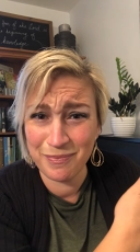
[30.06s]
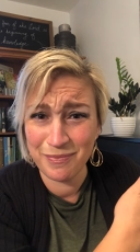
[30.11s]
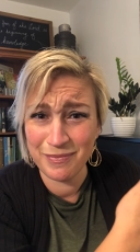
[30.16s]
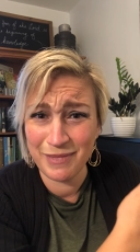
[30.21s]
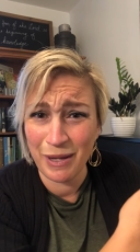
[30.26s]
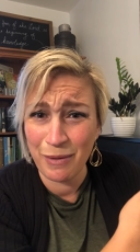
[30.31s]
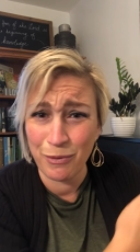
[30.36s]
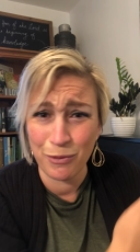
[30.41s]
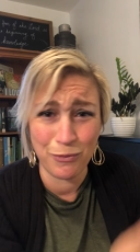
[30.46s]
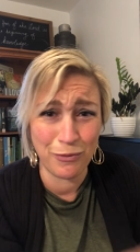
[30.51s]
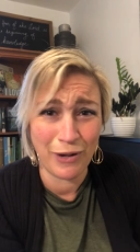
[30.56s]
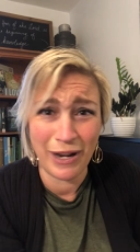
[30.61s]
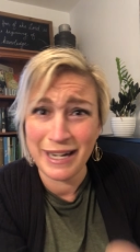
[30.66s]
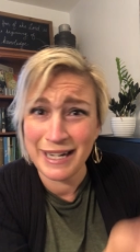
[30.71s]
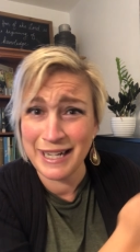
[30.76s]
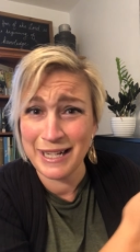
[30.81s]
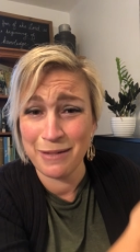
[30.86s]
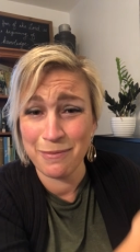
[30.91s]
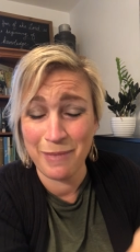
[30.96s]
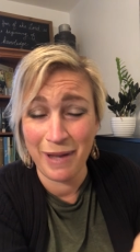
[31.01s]
they were
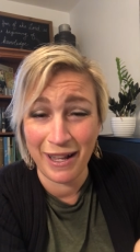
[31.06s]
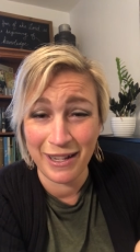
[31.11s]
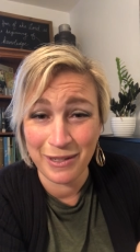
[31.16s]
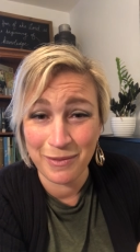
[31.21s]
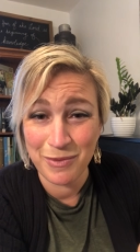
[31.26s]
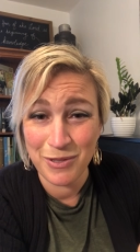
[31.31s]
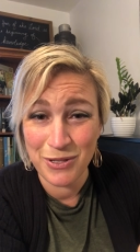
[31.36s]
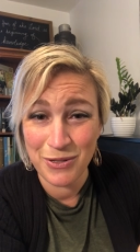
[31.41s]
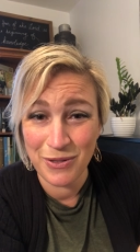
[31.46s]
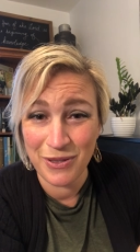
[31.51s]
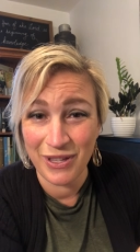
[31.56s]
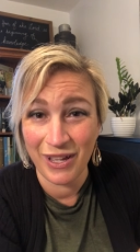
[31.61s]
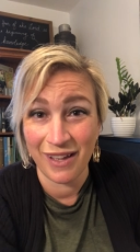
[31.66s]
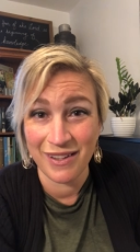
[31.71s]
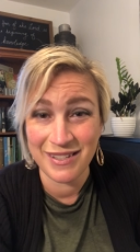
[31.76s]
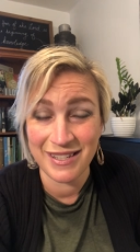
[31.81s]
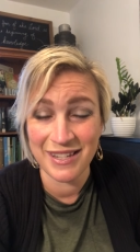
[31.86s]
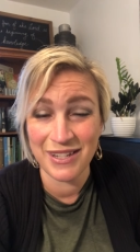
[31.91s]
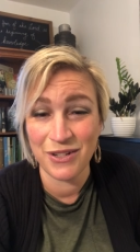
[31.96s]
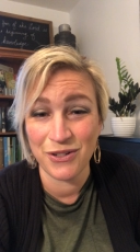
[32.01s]
writing about him
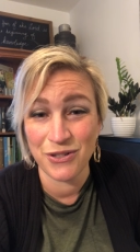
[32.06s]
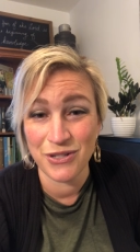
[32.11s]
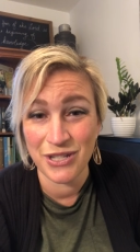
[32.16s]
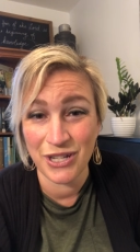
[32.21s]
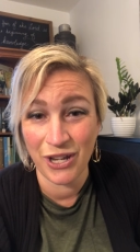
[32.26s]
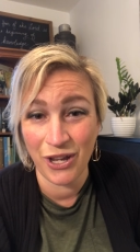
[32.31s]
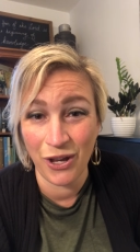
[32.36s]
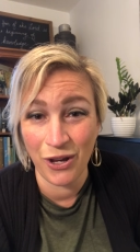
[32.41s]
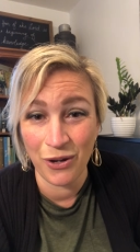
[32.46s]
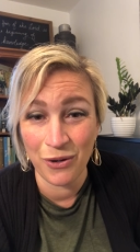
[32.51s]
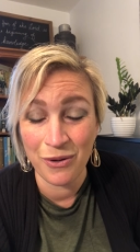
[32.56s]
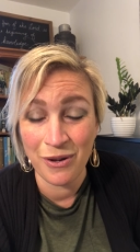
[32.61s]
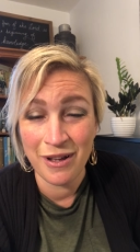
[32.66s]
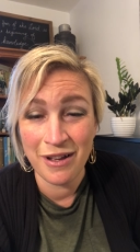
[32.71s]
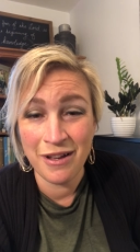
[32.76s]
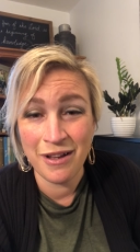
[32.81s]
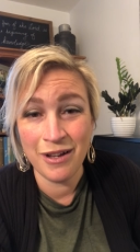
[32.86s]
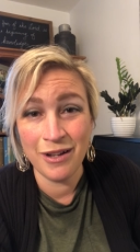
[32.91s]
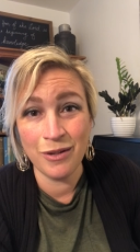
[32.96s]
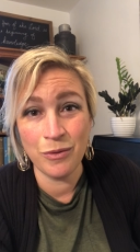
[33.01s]
2,000 years ago
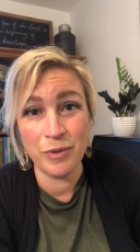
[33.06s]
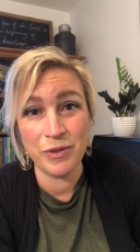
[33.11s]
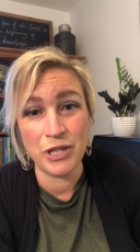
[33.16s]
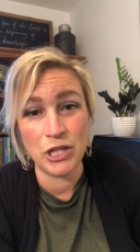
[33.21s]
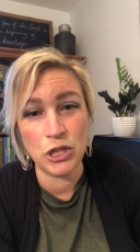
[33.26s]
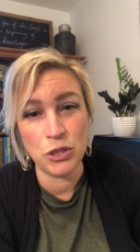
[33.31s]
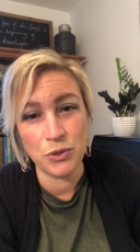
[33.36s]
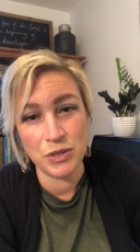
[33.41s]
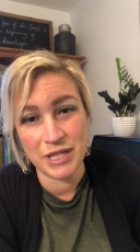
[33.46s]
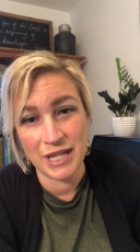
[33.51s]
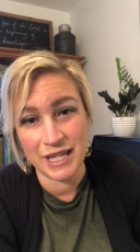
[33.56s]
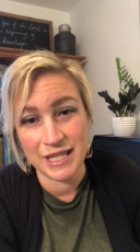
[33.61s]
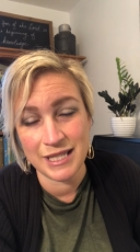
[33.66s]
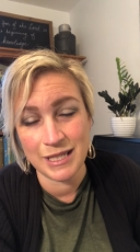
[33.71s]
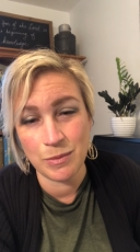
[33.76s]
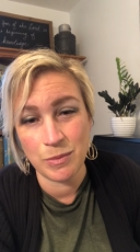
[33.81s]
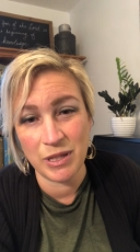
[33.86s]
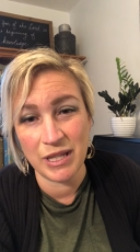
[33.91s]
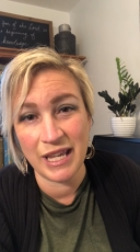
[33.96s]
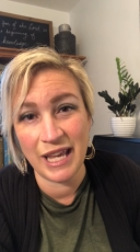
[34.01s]
when the New
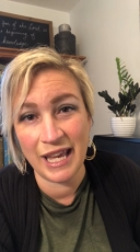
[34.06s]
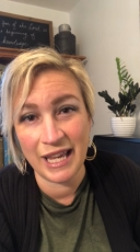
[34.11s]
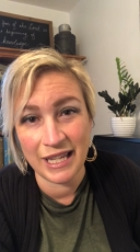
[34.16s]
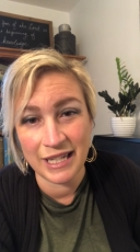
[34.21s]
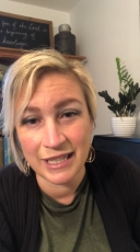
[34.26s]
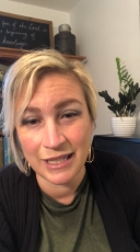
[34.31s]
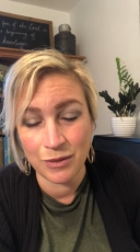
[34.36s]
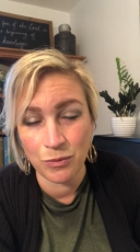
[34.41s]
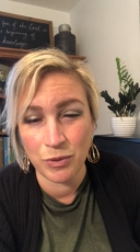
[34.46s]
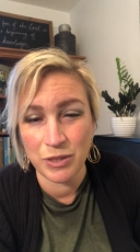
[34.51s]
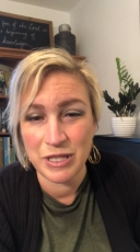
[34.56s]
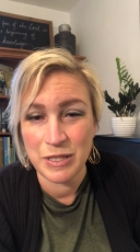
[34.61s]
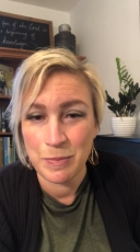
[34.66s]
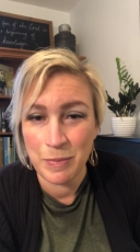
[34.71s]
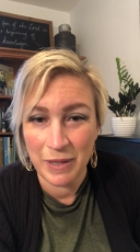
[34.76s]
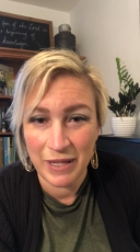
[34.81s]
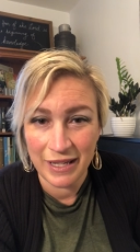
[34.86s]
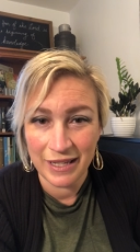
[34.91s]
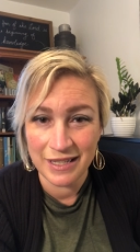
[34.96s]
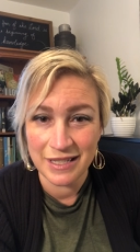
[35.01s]
Testament canon was
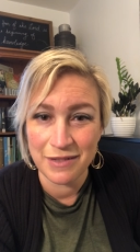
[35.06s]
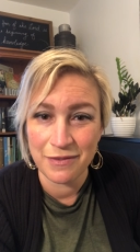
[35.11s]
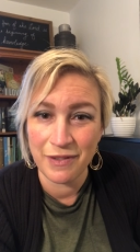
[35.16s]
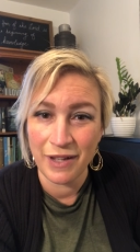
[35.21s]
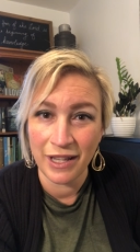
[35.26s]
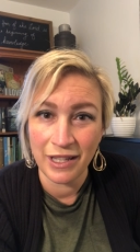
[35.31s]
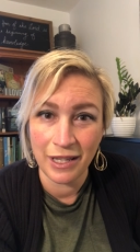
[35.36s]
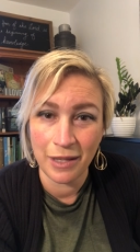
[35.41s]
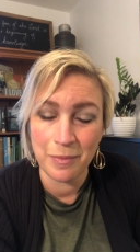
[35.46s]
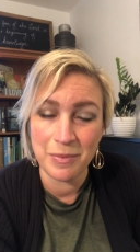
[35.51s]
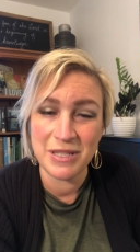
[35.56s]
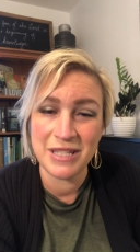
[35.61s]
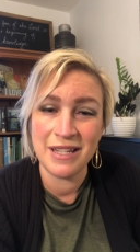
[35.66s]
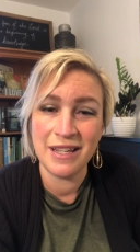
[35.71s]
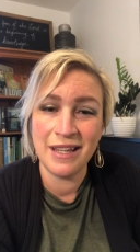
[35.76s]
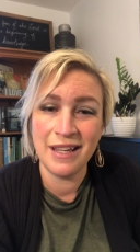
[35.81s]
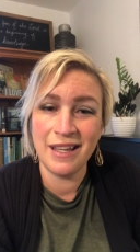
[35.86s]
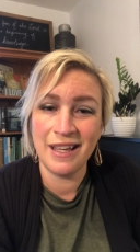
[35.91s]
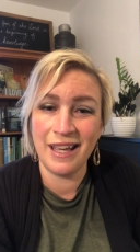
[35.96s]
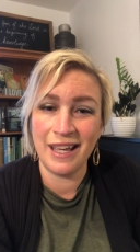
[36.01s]
being developed
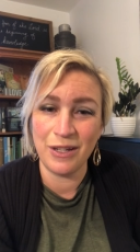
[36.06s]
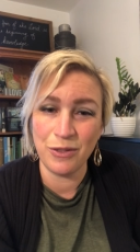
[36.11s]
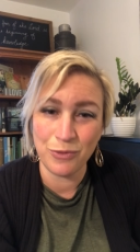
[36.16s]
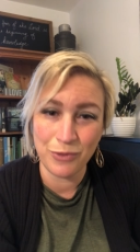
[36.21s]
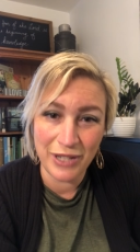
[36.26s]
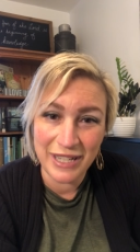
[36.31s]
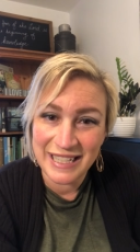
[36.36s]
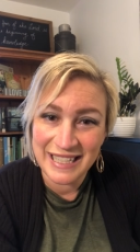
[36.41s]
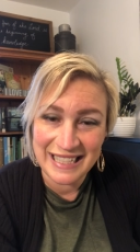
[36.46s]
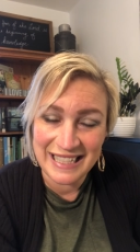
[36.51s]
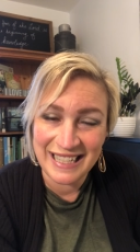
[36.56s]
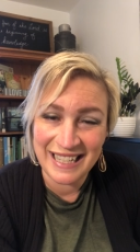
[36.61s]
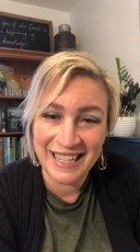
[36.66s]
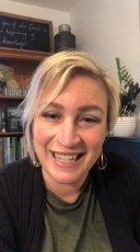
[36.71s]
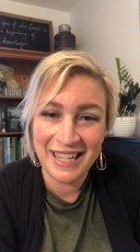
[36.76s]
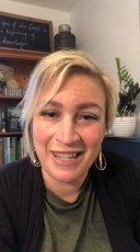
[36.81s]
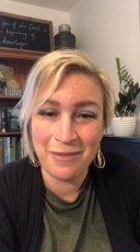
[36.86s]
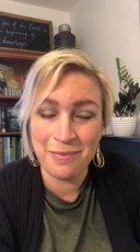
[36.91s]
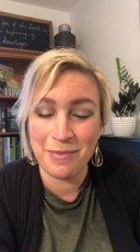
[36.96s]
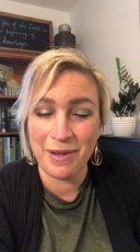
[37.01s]
and written
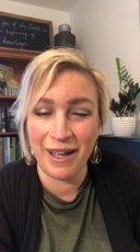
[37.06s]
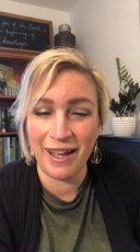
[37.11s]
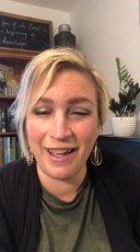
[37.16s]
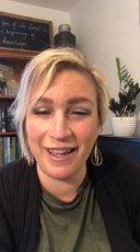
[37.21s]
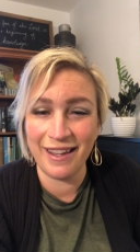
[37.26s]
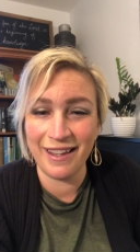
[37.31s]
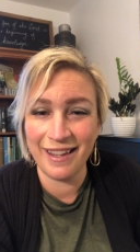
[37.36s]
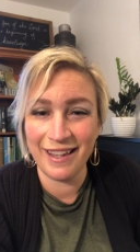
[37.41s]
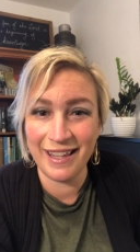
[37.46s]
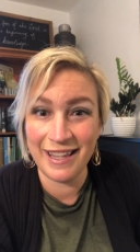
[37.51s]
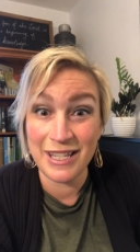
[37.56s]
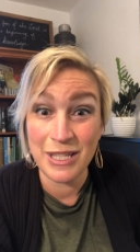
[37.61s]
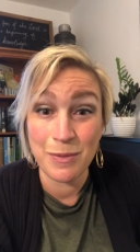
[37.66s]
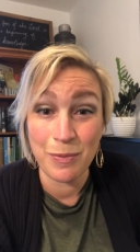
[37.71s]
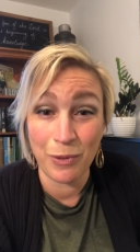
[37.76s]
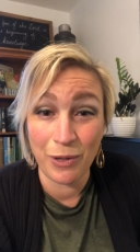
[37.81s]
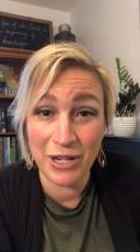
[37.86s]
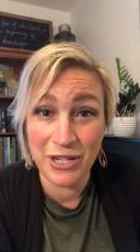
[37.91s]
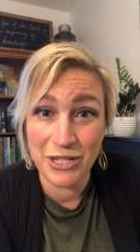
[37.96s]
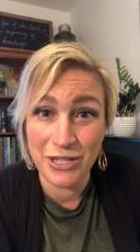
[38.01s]
by
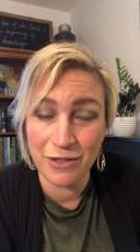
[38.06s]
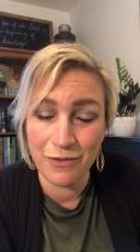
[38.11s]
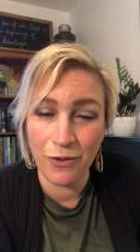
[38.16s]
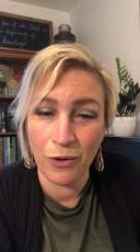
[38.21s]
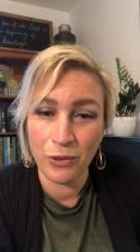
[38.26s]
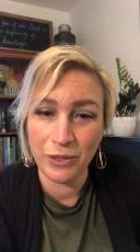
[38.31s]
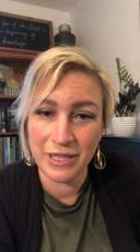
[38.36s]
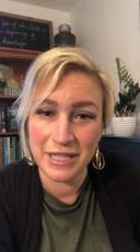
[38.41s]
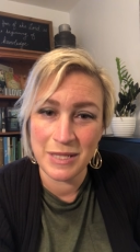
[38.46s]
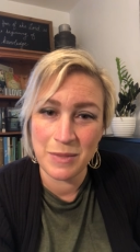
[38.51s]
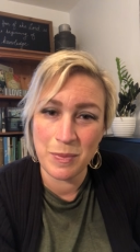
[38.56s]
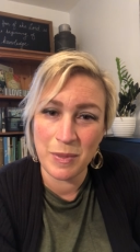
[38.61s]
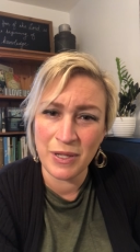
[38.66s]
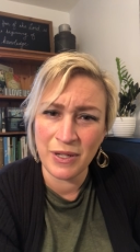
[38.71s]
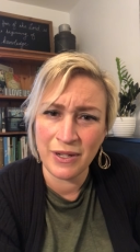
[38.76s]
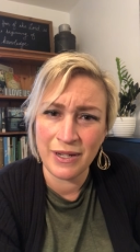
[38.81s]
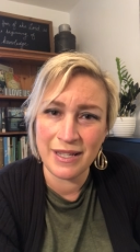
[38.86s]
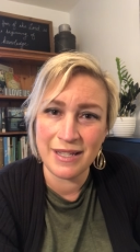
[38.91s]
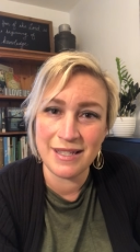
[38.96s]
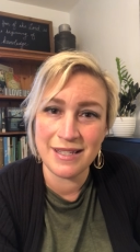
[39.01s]
inspiration of Holy
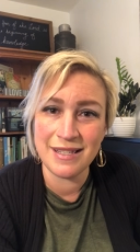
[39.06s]
Spirit.